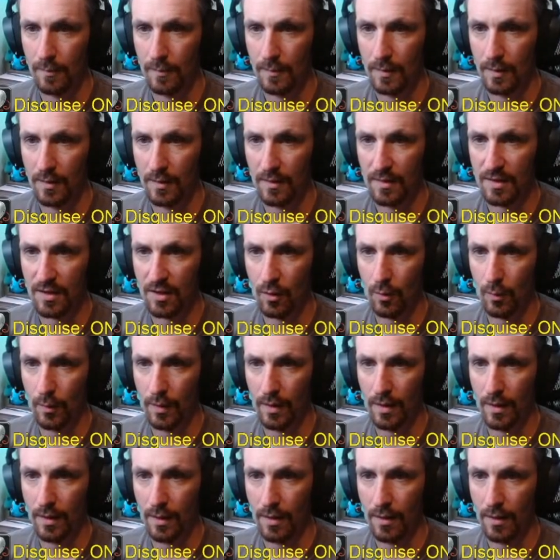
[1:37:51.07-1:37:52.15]
Let's go
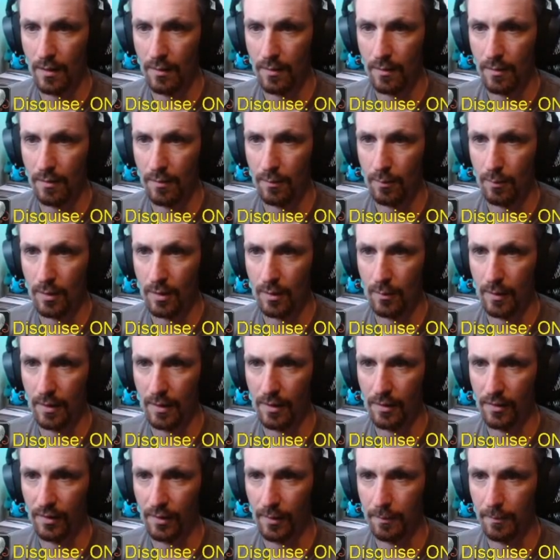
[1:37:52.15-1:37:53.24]
with, where
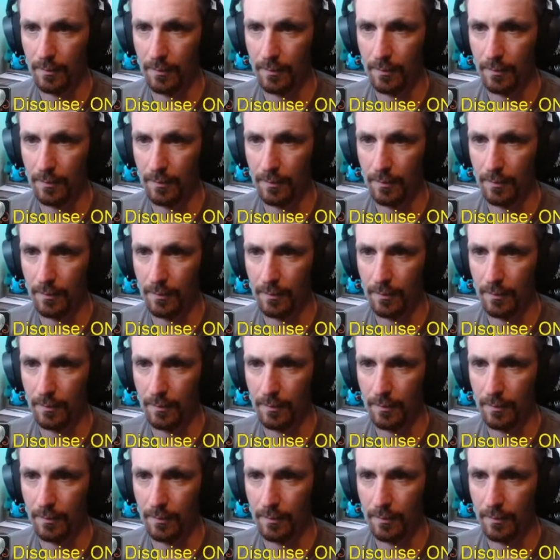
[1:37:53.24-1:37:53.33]
is it?